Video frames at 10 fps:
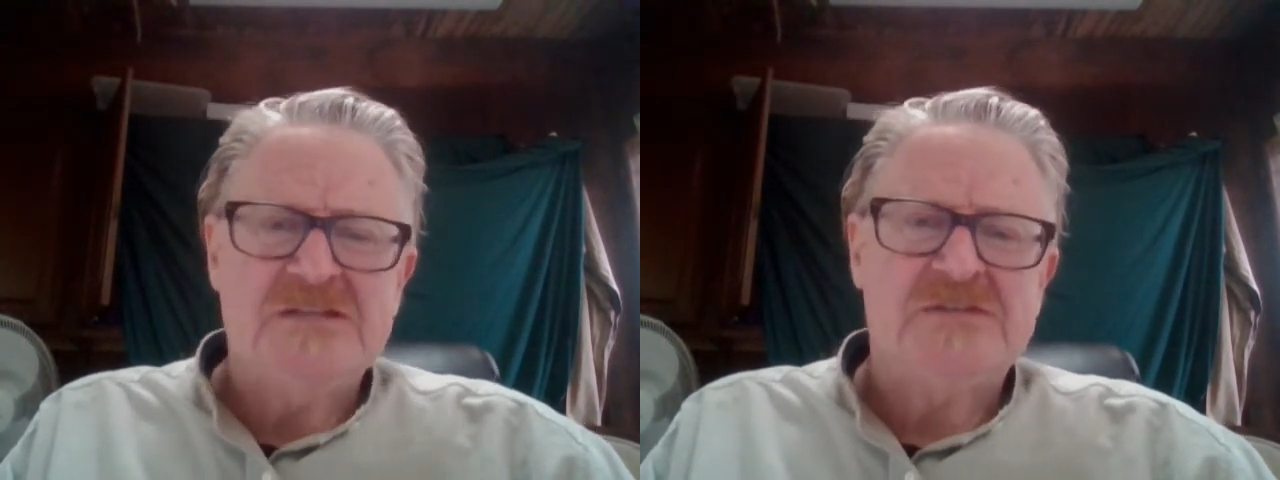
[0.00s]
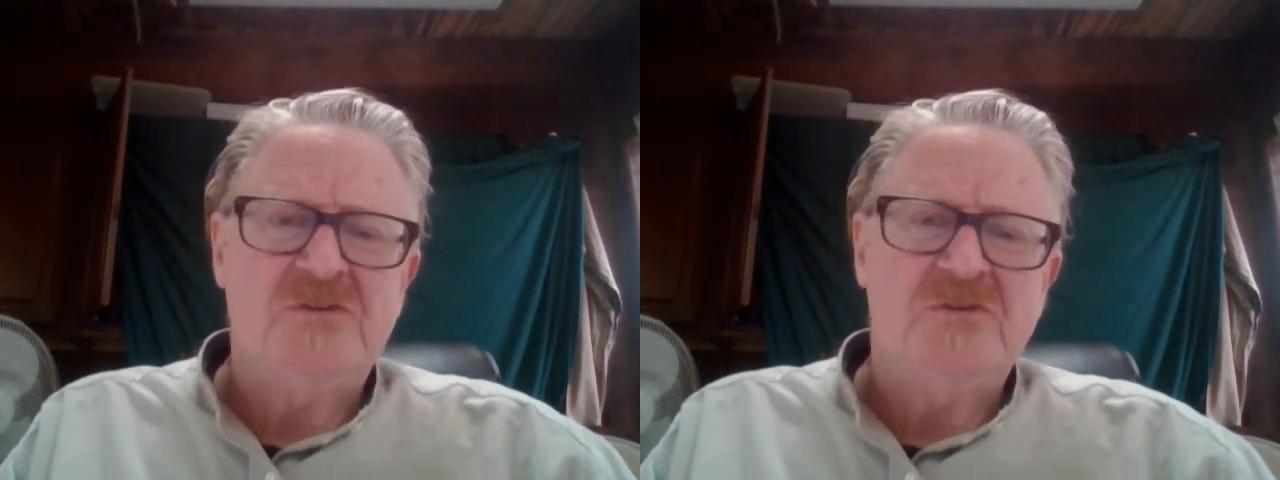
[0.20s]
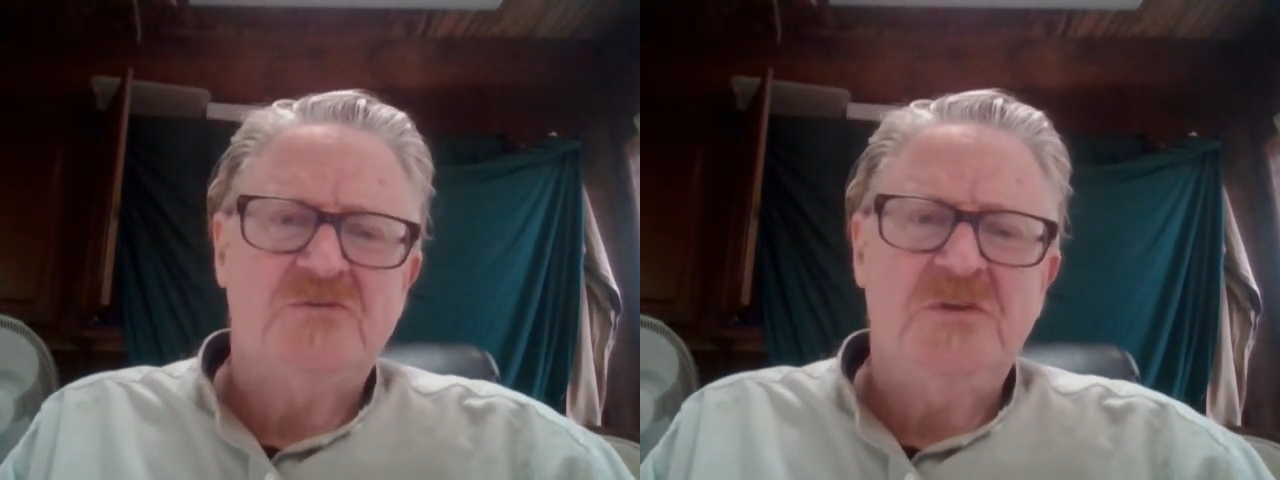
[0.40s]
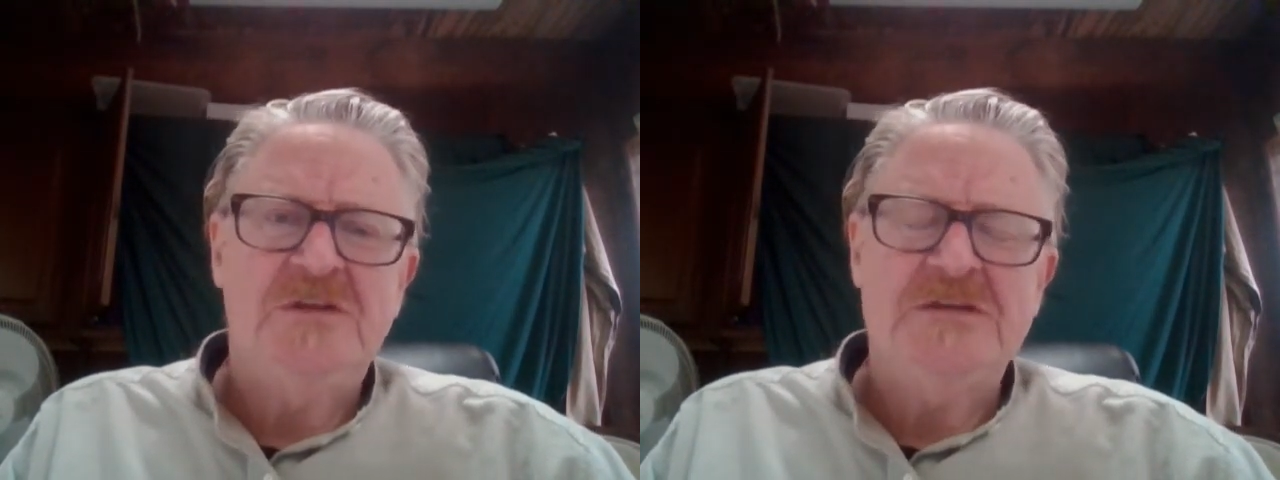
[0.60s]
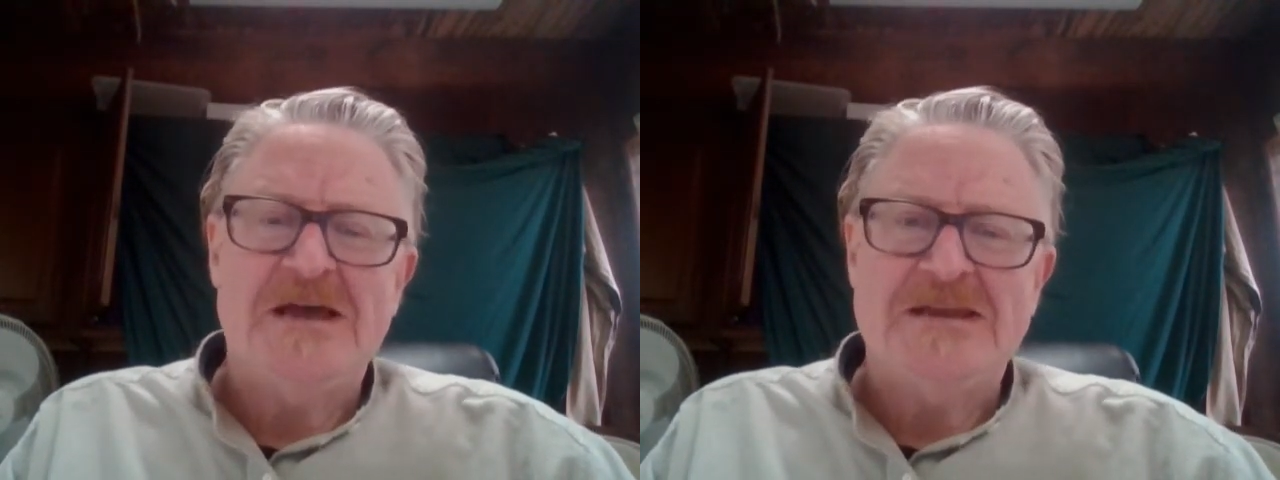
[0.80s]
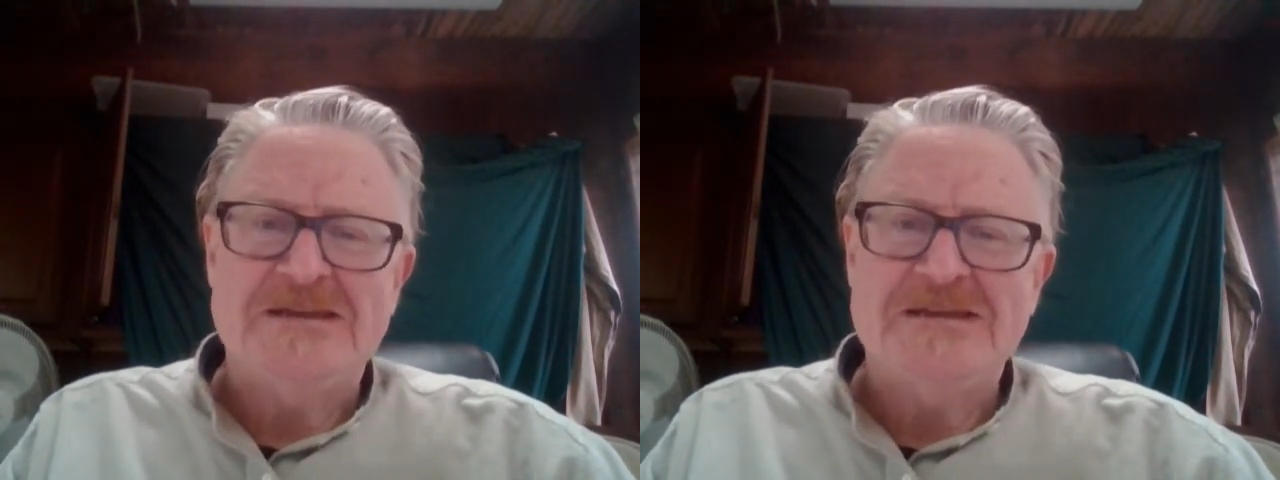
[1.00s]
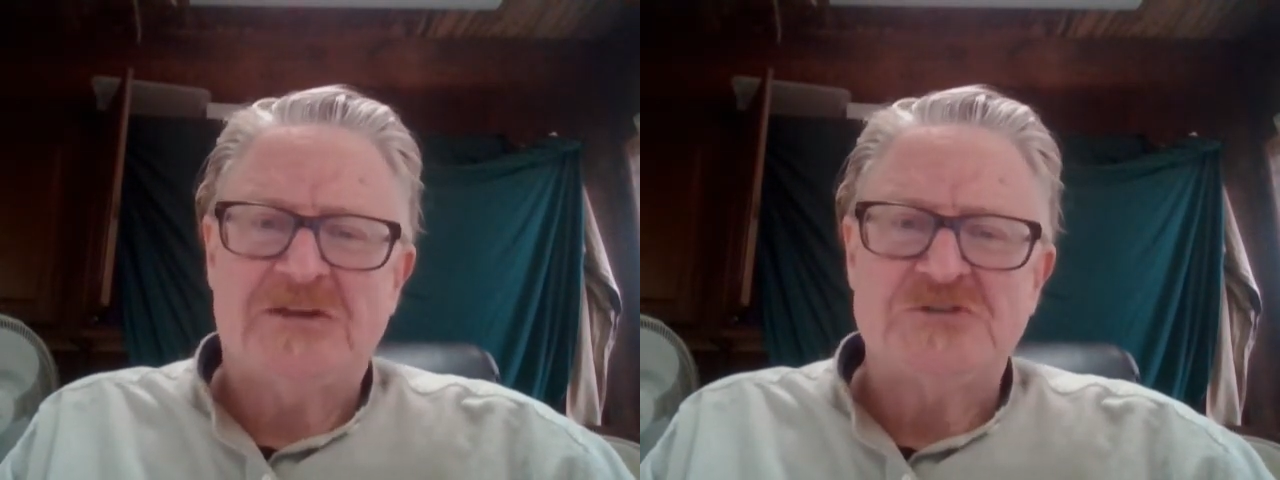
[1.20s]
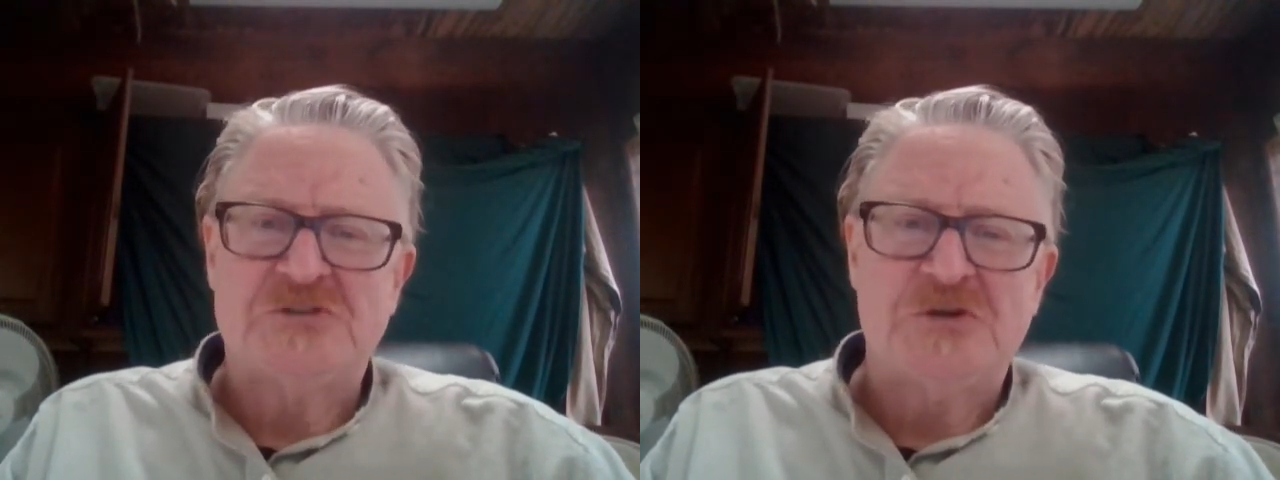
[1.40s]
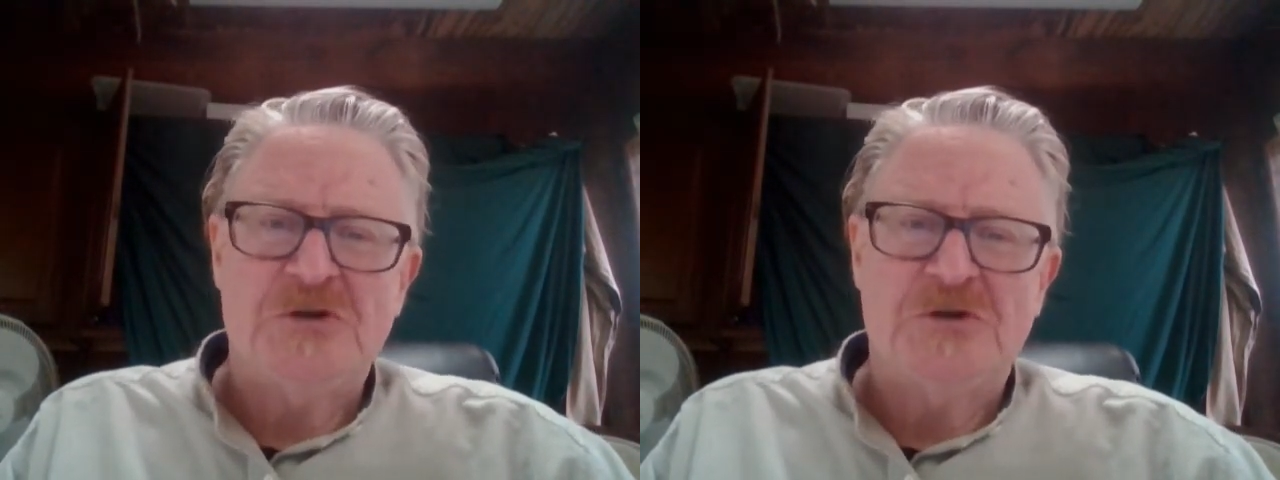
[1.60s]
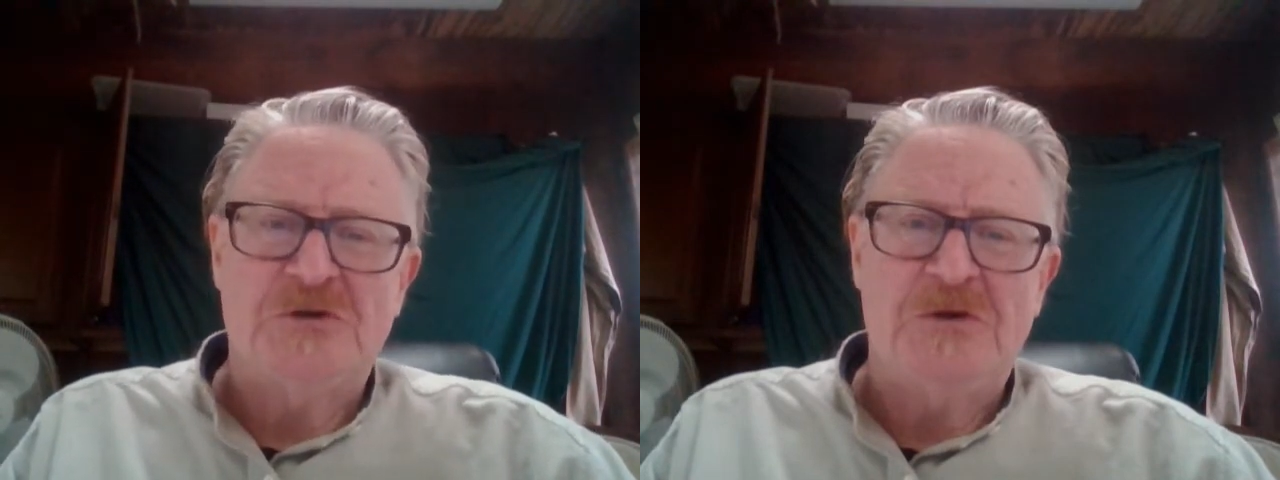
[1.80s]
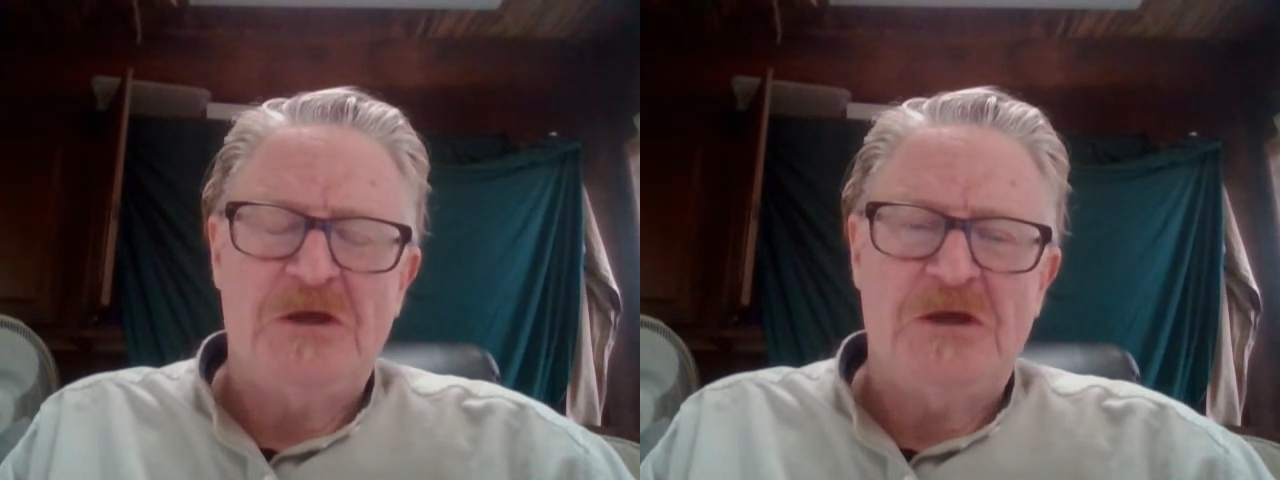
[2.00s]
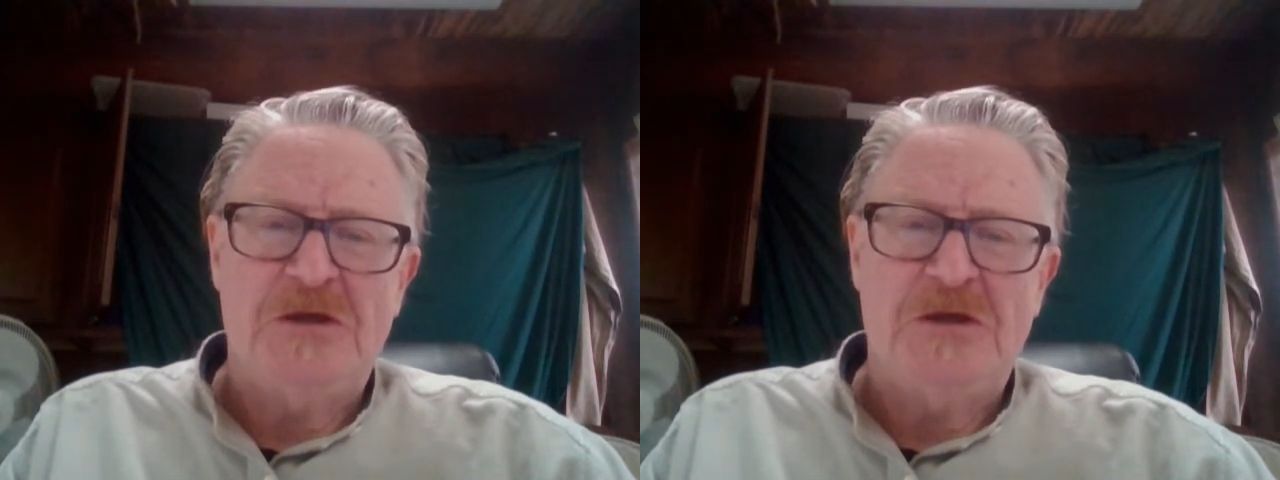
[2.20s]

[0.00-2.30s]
So there's really not any concern